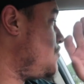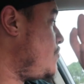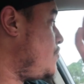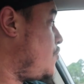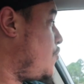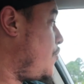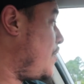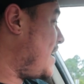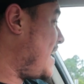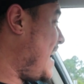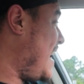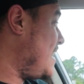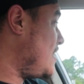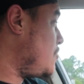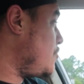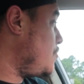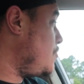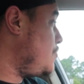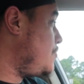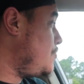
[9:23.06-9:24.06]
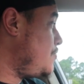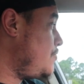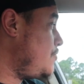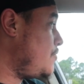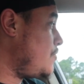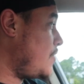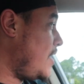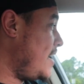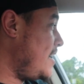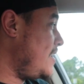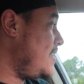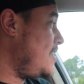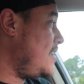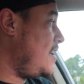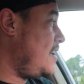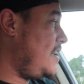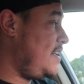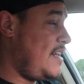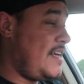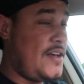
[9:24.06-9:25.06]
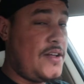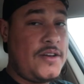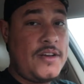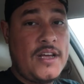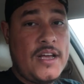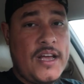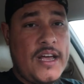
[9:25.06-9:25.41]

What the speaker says: do what I gotta do, right? And then